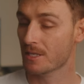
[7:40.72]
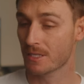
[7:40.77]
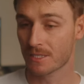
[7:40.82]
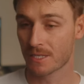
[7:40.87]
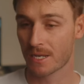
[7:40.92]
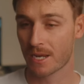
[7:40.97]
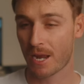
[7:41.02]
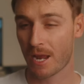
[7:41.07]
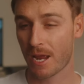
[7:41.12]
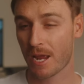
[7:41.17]
is
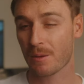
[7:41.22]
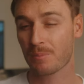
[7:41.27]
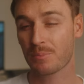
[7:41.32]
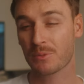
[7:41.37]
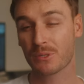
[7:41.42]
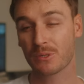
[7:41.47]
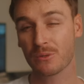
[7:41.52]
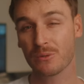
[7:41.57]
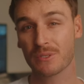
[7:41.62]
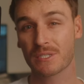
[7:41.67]
an
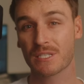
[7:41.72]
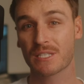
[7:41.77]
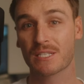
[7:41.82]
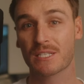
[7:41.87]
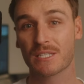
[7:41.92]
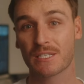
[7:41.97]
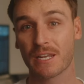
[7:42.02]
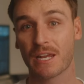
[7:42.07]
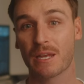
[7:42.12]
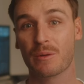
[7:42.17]
absolute
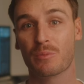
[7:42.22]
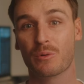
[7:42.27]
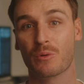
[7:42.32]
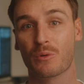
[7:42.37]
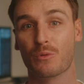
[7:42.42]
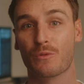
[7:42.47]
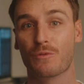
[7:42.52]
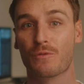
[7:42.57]
staple